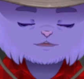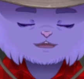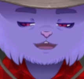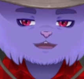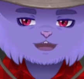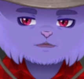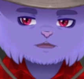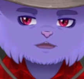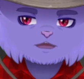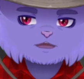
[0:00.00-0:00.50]

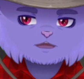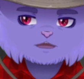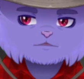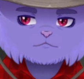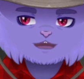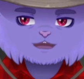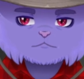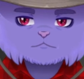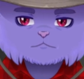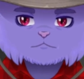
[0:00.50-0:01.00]
I
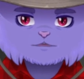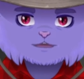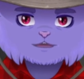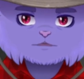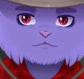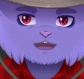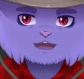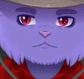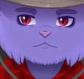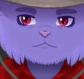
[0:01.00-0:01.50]
can't possibly
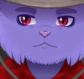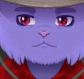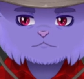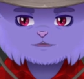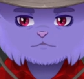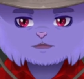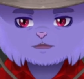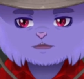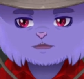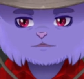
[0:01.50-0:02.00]
understand how
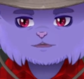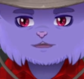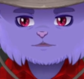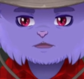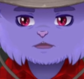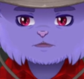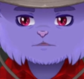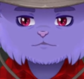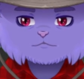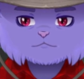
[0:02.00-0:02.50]
that's supposed to
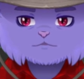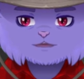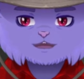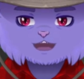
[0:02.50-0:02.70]
work.